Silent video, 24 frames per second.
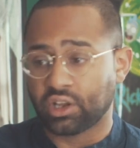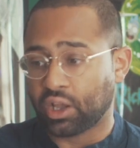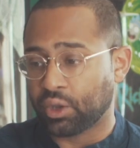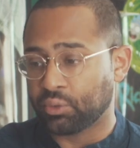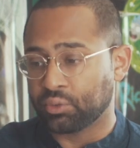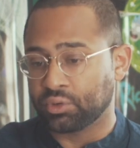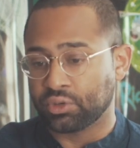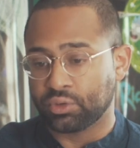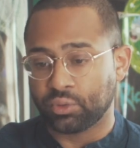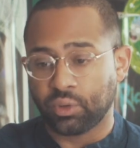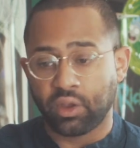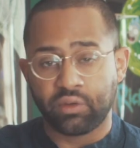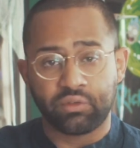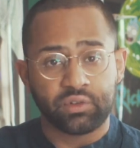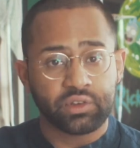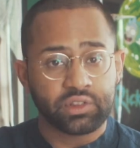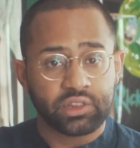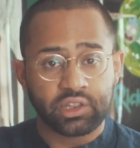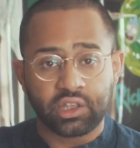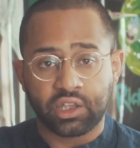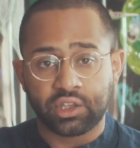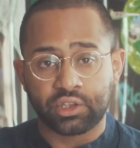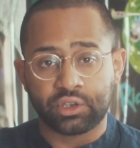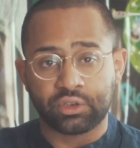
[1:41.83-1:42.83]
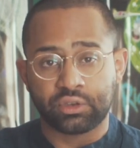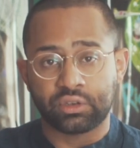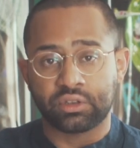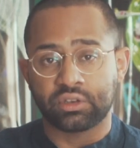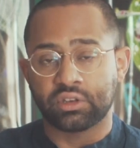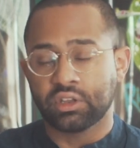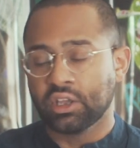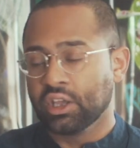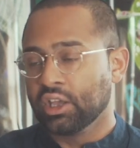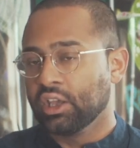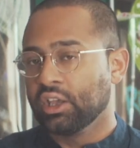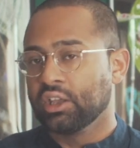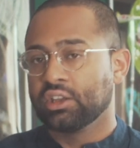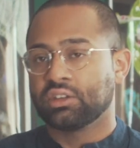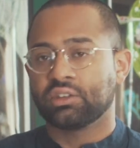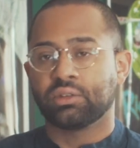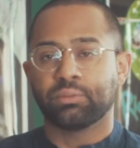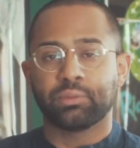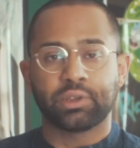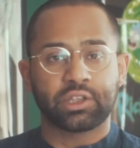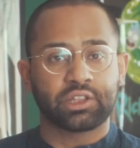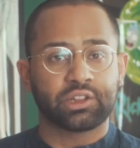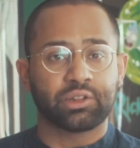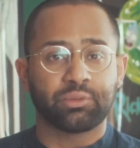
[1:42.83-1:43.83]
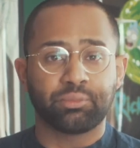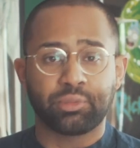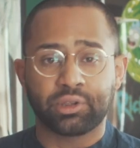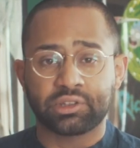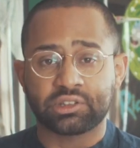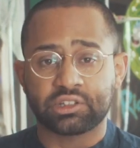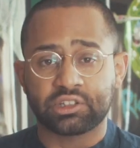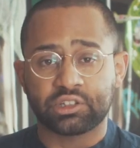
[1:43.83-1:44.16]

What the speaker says: I would do everything I could to make the best